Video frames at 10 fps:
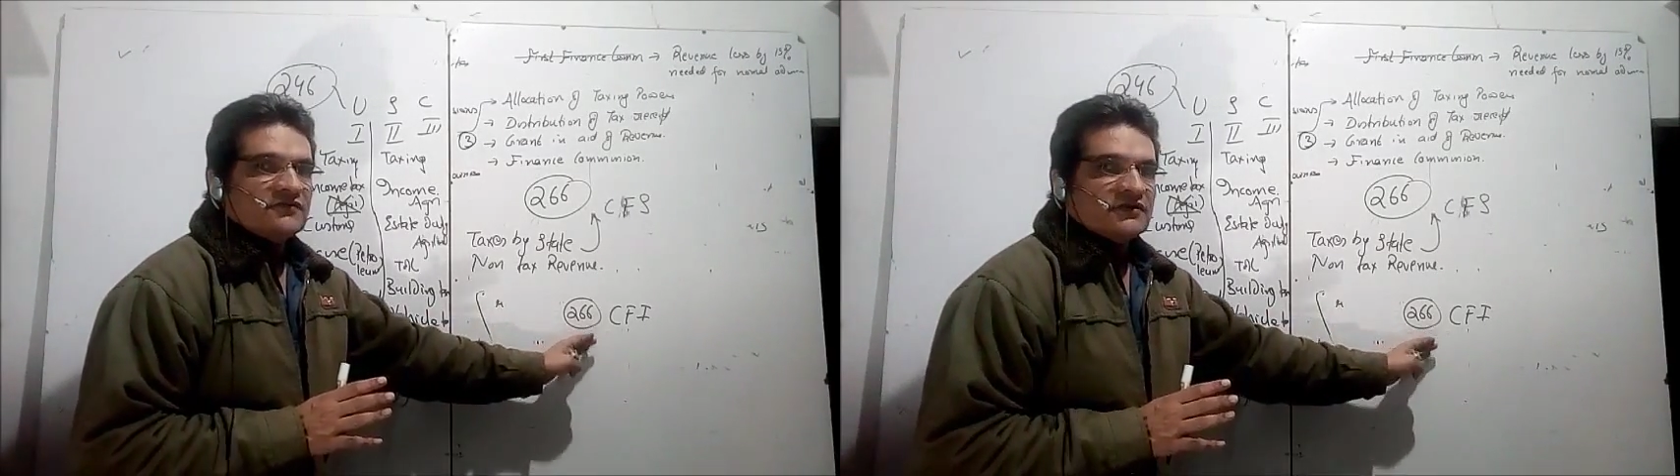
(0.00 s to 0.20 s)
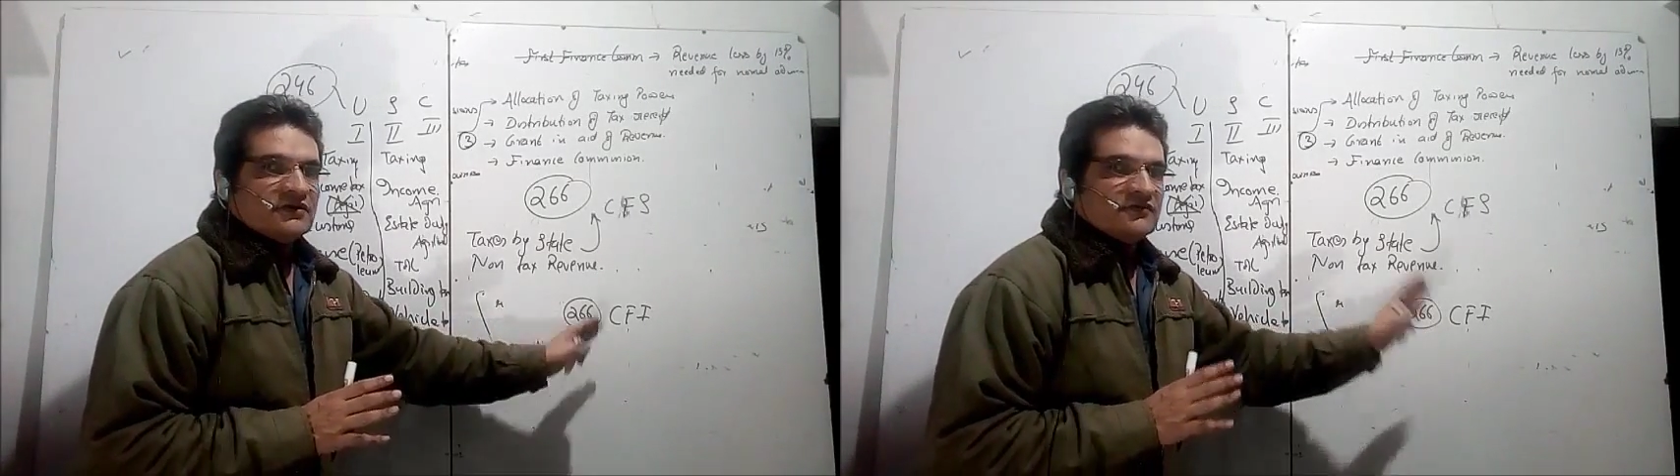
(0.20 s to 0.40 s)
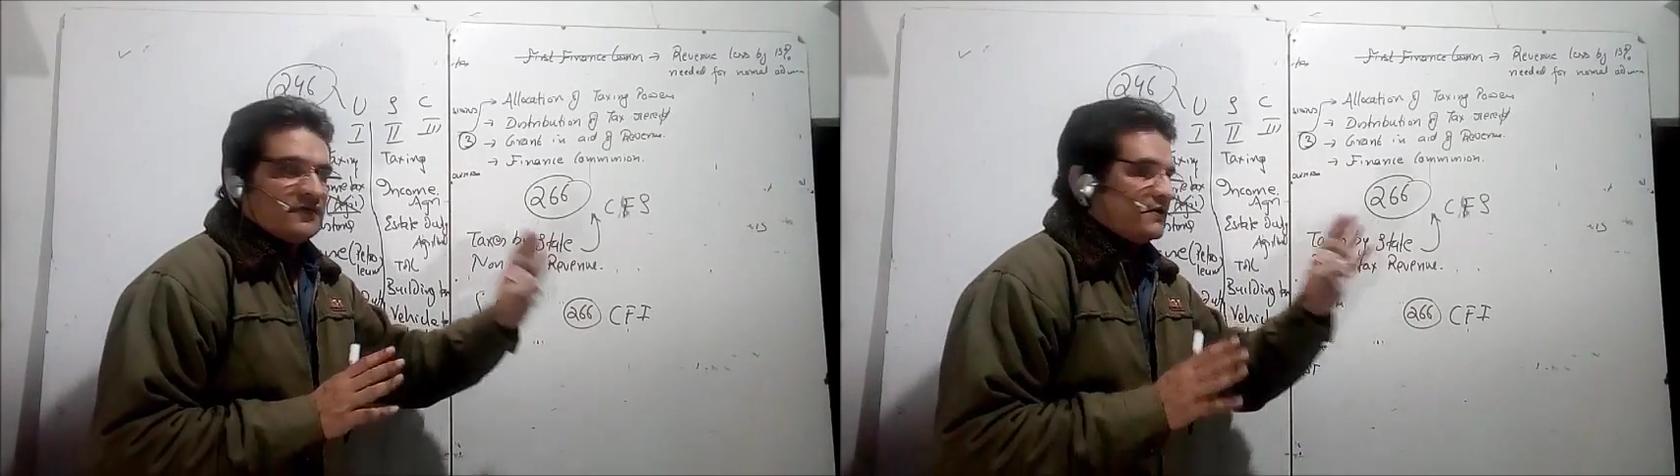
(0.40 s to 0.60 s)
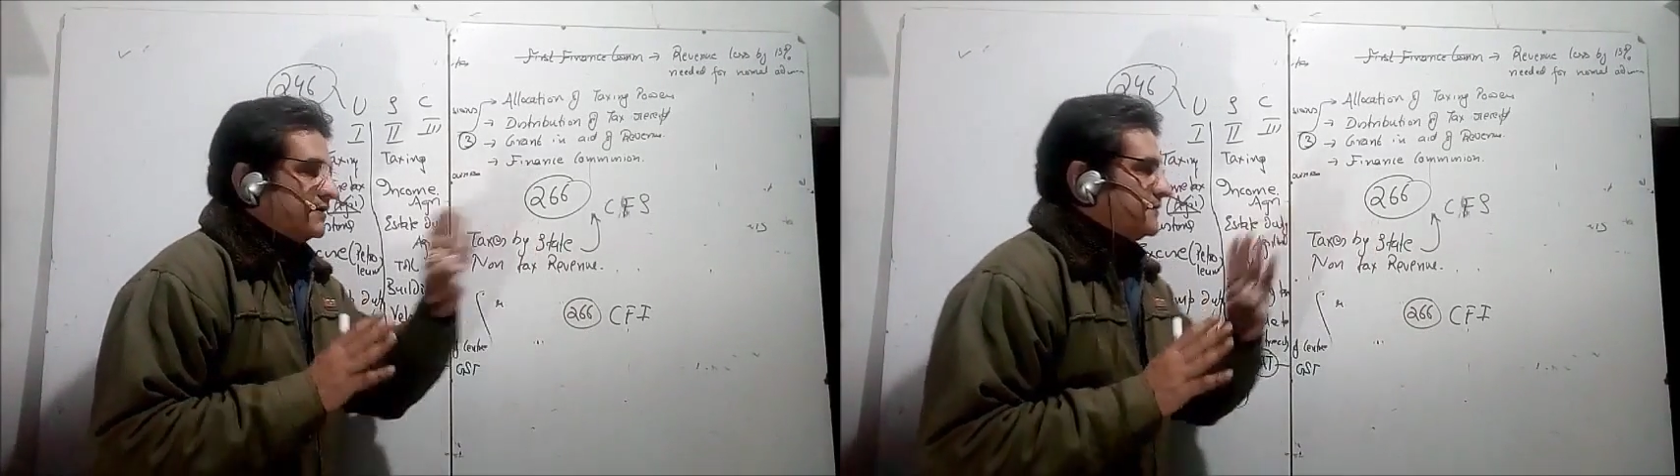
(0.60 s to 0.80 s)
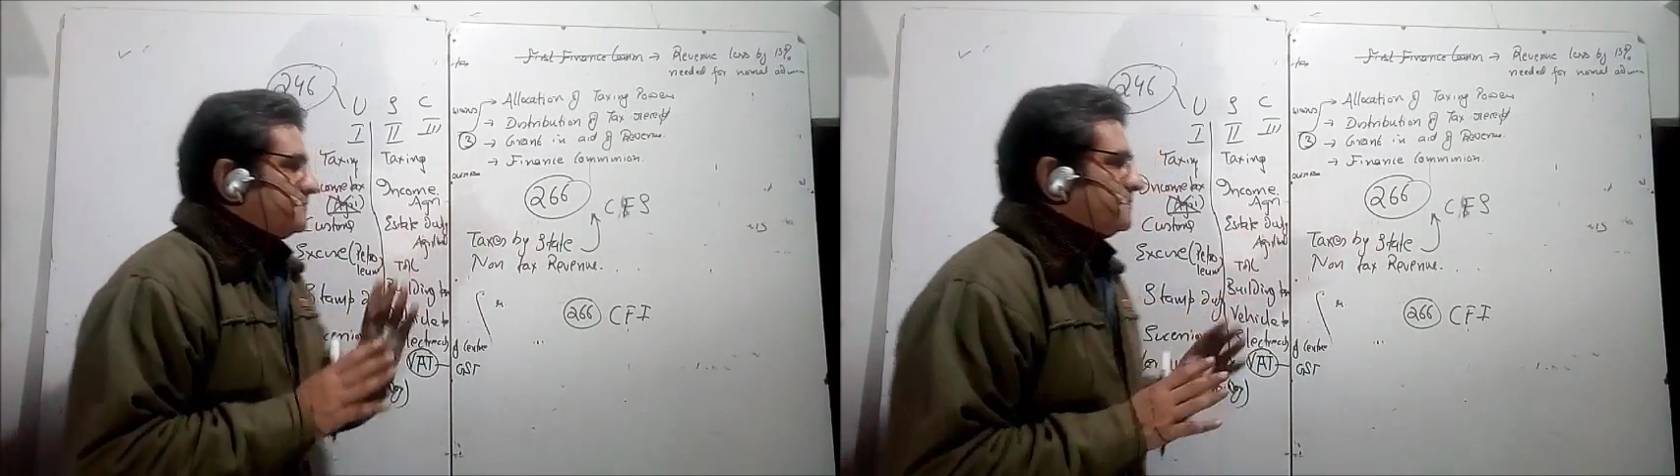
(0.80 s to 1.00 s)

Fund of India.